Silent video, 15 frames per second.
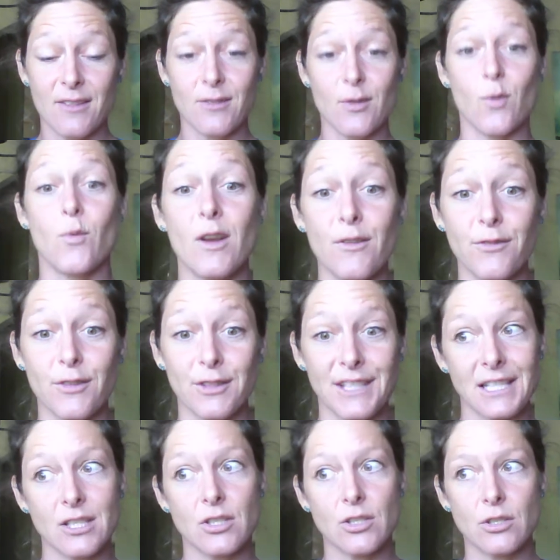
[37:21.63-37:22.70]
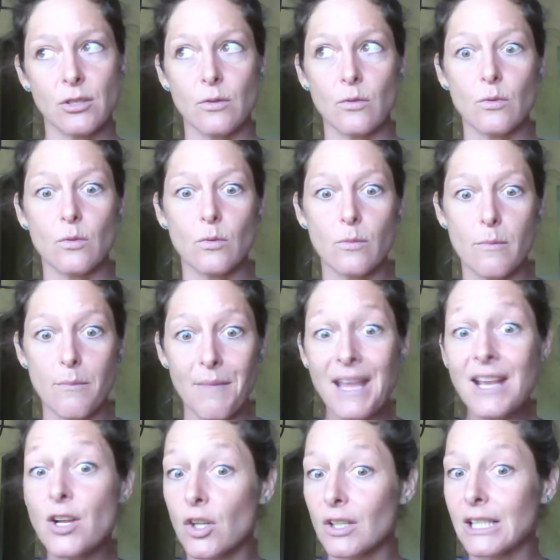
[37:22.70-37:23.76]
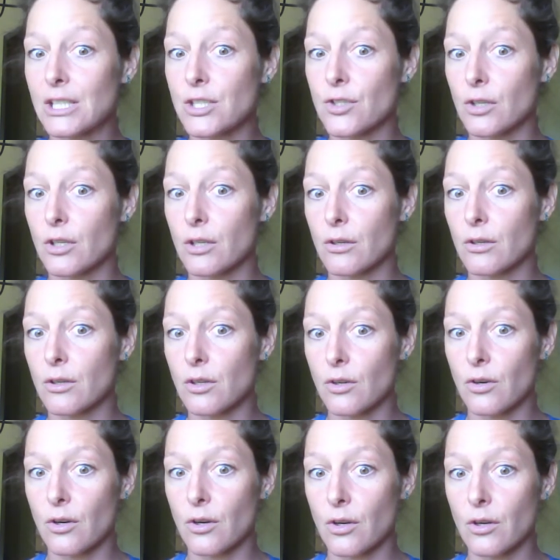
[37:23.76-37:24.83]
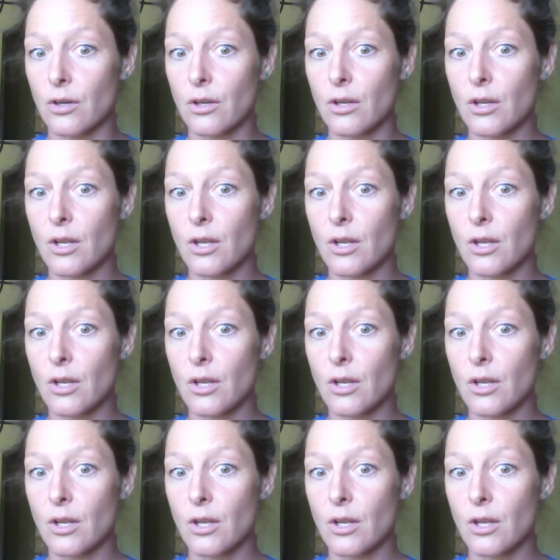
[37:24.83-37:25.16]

the willfulness to mingle in your